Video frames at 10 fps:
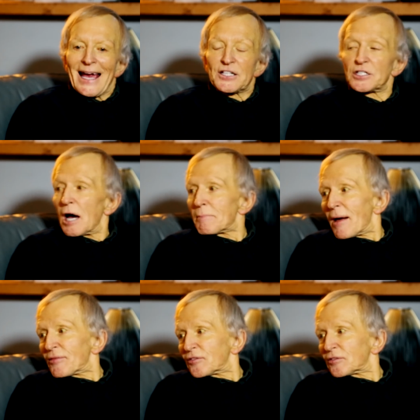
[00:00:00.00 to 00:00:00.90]
8 or
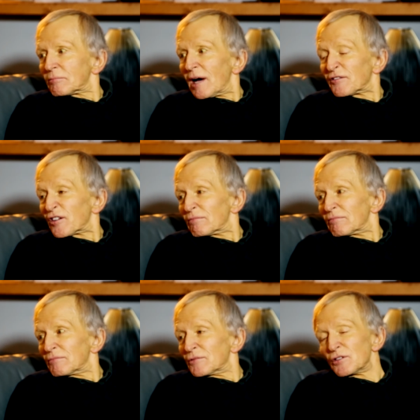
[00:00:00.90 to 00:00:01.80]
9 months. I'd
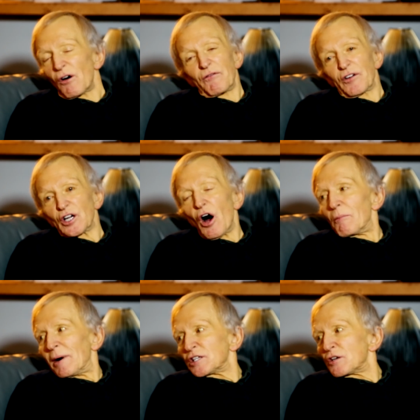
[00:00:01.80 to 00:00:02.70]
not
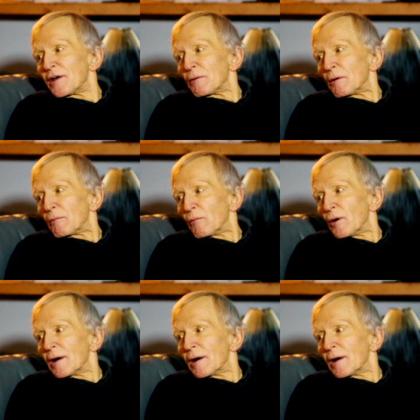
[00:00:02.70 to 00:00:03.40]
forgotten, I knew they were.